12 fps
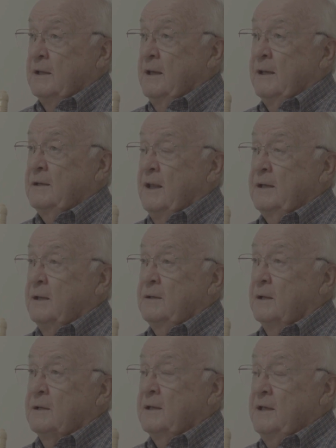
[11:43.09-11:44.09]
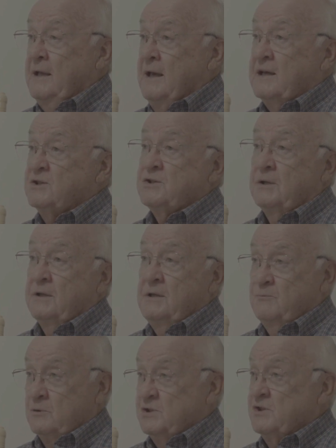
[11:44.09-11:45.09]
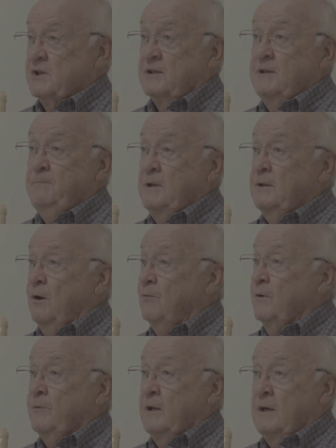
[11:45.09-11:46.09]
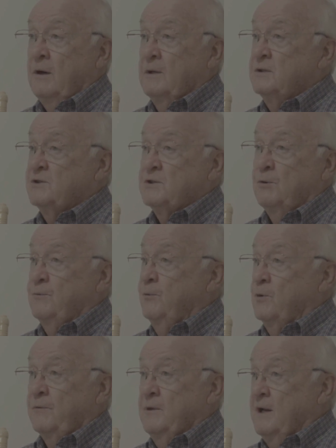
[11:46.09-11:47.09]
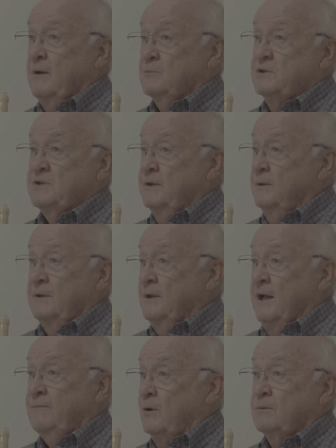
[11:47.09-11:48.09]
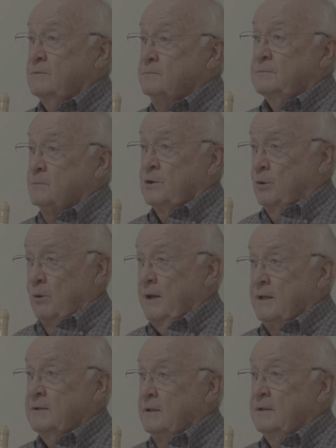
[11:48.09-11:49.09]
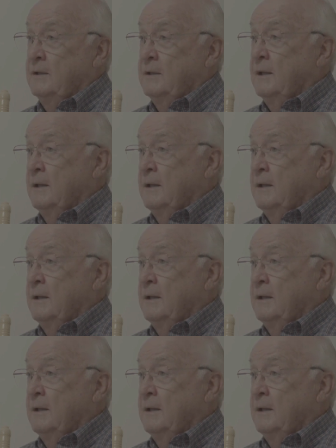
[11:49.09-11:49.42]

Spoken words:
And he actually was sleeping over there and so forth, and that was never corrected.